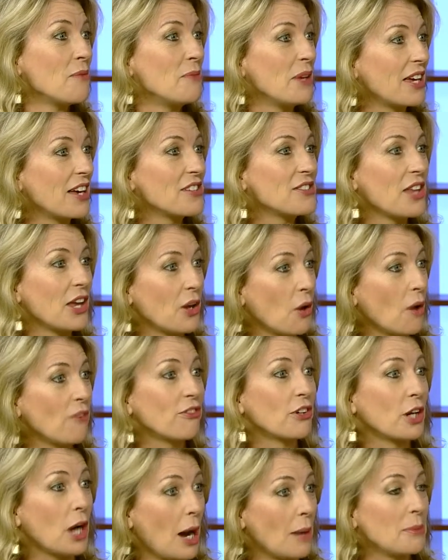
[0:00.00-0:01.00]
because they go up
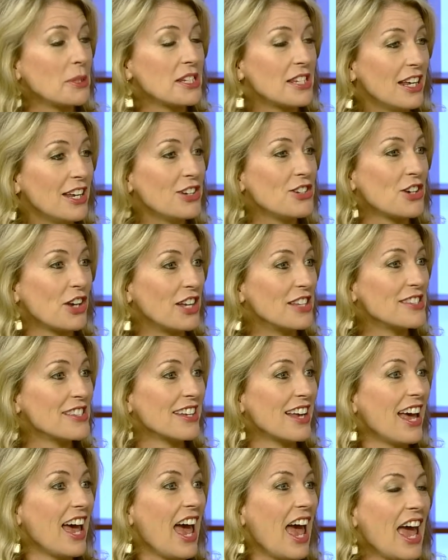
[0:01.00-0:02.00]
for competitions.